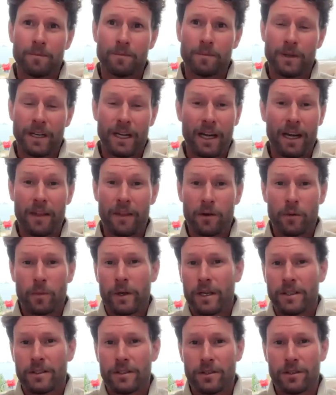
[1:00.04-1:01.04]
but anything we
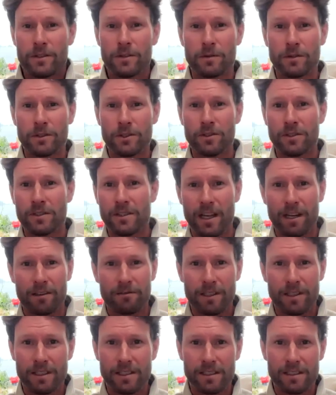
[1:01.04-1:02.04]
can do to reduce that
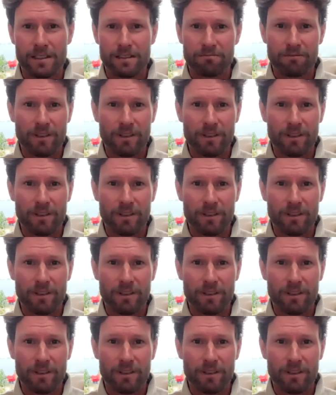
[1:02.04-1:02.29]
risk,